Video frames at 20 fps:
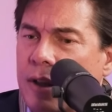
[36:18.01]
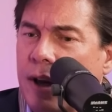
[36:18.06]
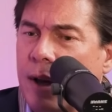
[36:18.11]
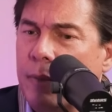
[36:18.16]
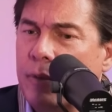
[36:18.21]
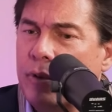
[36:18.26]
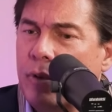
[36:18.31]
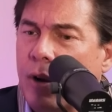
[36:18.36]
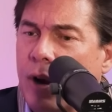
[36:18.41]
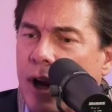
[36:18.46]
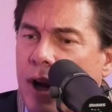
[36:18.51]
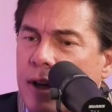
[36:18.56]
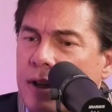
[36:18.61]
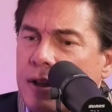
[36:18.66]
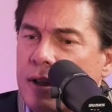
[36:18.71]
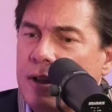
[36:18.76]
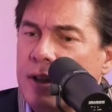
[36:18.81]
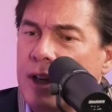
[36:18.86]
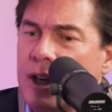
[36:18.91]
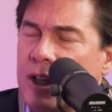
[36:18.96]
that I'm trying
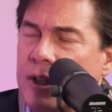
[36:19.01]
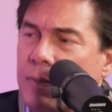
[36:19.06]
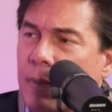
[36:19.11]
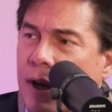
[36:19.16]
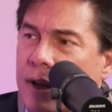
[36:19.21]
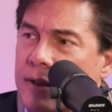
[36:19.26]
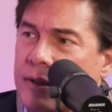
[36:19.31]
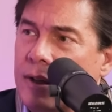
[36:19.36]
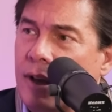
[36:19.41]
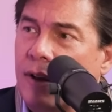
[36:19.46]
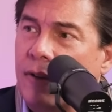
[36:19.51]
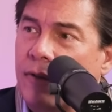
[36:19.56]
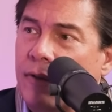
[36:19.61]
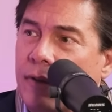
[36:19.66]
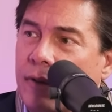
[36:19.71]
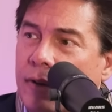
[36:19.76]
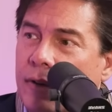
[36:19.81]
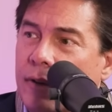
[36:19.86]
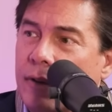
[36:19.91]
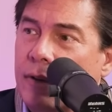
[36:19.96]
to teach
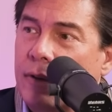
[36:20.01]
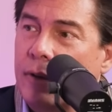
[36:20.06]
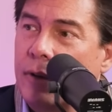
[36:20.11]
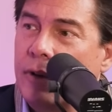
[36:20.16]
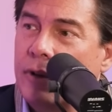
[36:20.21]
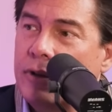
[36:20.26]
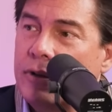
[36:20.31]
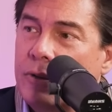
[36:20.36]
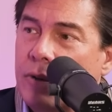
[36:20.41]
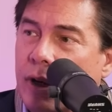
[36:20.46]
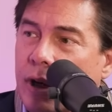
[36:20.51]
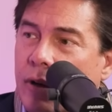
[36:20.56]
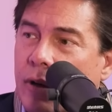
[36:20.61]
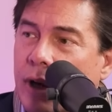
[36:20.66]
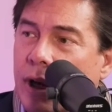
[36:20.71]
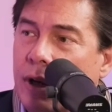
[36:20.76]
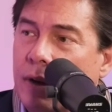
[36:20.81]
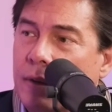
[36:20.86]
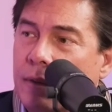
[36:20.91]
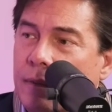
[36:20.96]
myself through this
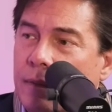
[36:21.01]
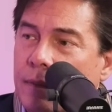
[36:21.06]
triggering?